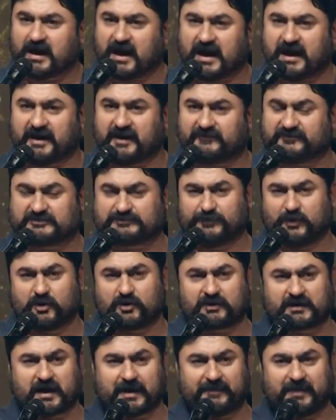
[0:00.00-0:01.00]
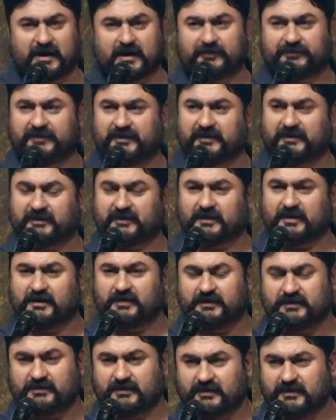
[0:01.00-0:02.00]
I have spoke about the
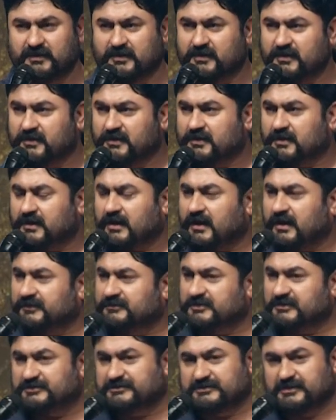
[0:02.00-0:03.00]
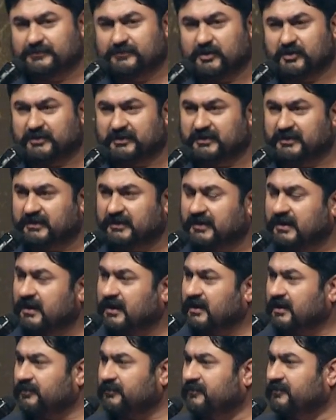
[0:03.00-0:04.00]
uh, testimony
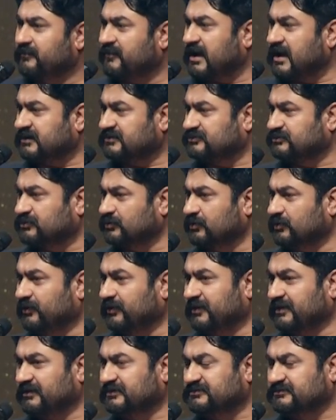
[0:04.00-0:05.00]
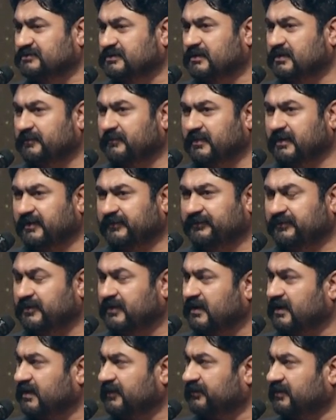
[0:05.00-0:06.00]
and my stories, but
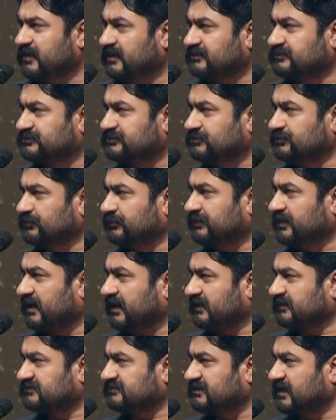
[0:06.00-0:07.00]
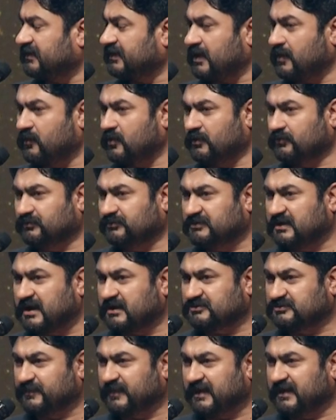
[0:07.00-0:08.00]
uh, there is two things that I want to
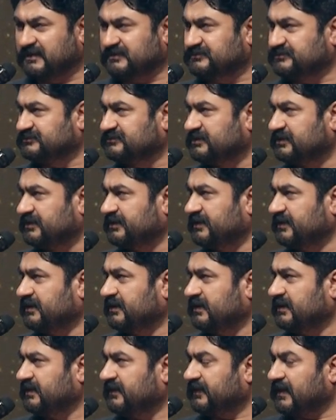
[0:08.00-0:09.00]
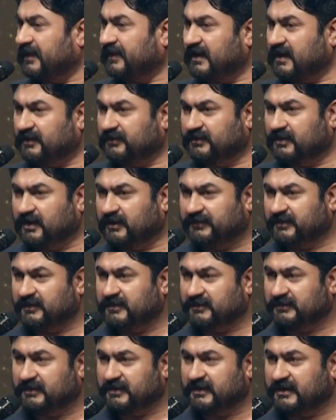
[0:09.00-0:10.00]
touch base that I, I
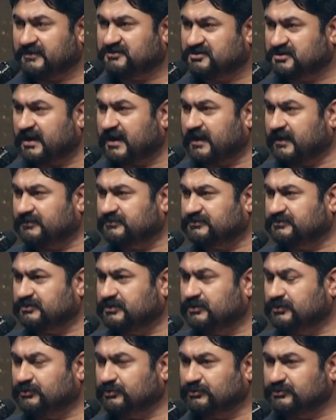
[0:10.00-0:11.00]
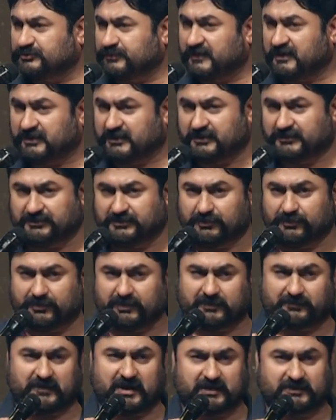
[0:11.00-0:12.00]
didn't get a chance to speak it
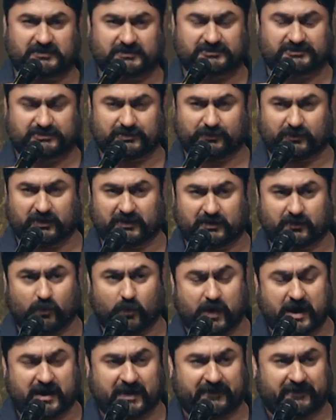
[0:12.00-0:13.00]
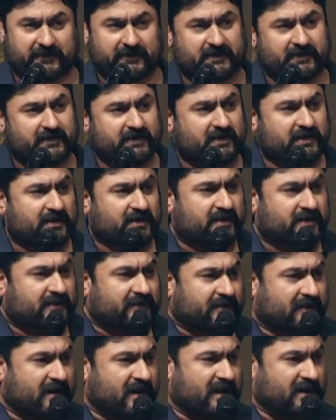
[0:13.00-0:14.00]
during my testimony. One,
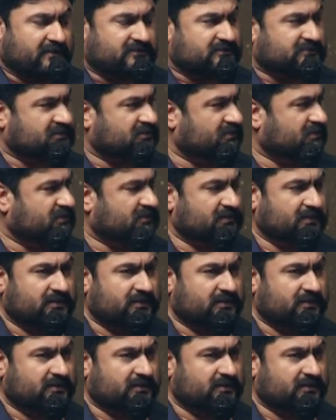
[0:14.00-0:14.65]
that